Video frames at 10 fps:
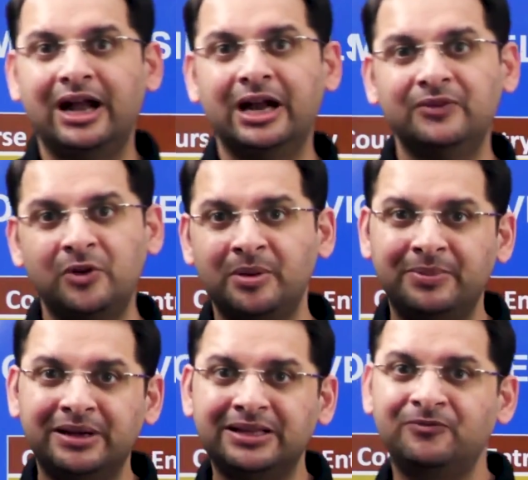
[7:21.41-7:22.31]
and we
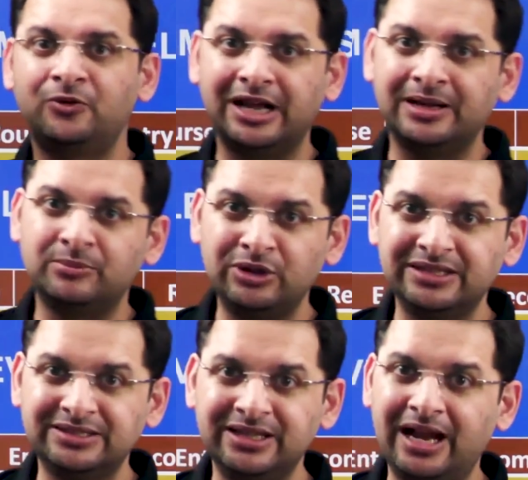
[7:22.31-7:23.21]
prepare them for
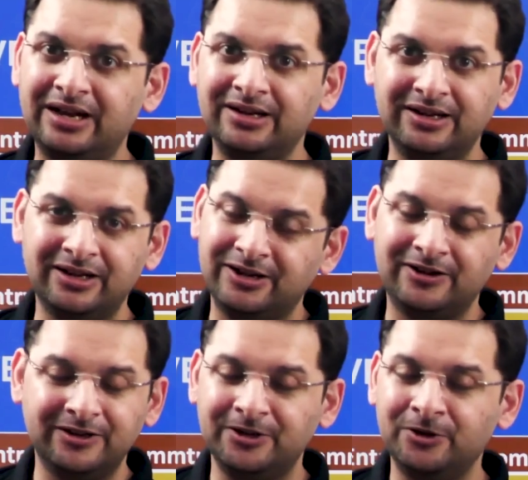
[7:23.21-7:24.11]
IMOTC and
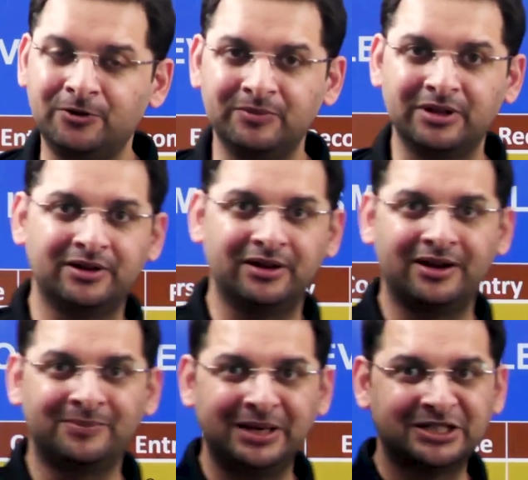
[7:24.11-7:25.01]

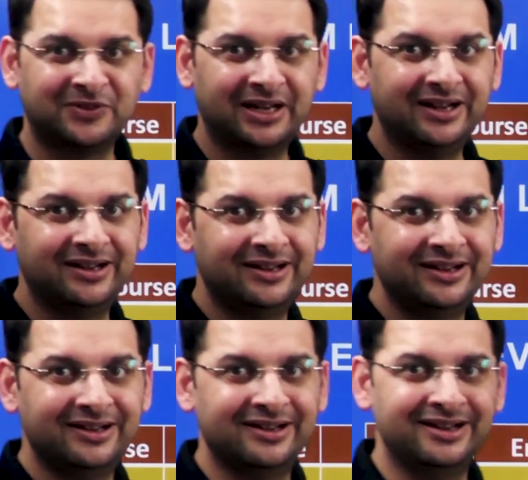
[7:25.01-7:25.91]
a place for
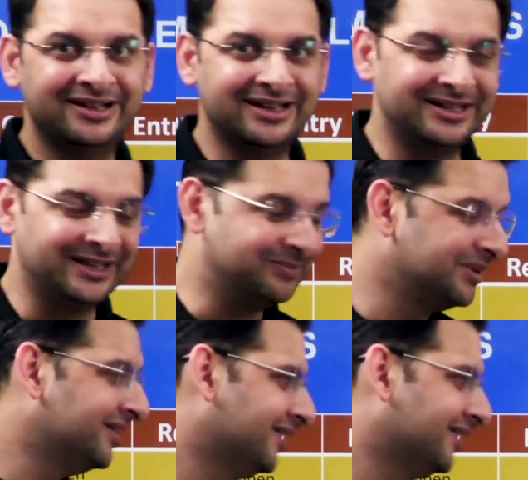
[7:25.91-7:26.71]
Indian team